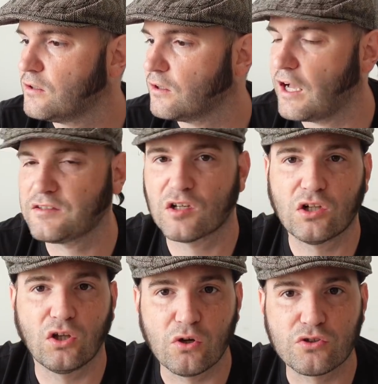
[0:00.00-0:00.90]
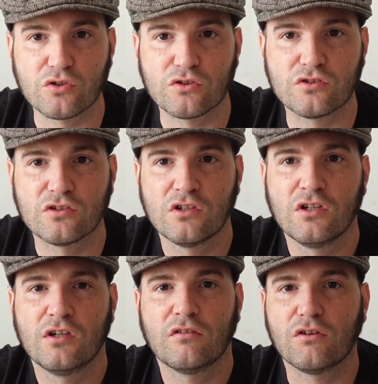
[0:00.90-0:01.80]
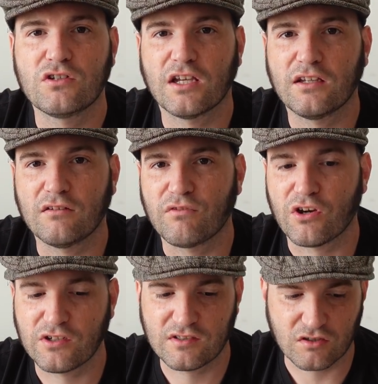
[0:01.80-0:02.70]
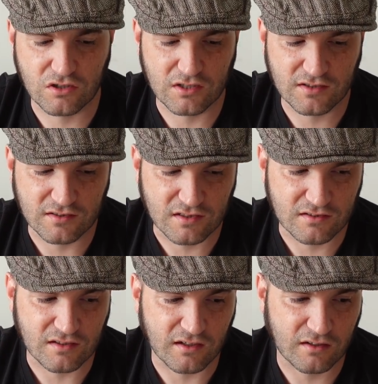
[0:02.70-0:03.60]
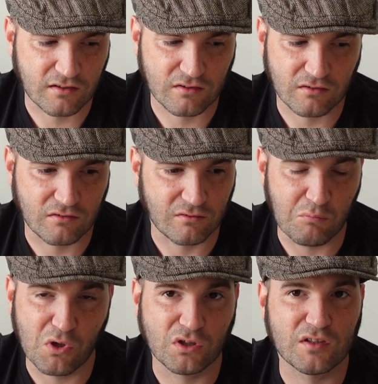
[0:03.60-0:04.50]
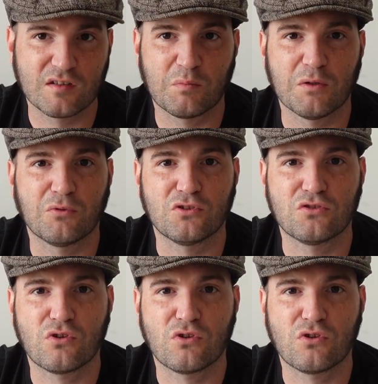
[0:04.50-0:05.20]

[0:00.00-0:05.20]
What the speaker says: Lots of closures. They're taking it very serious, and since like millions of people just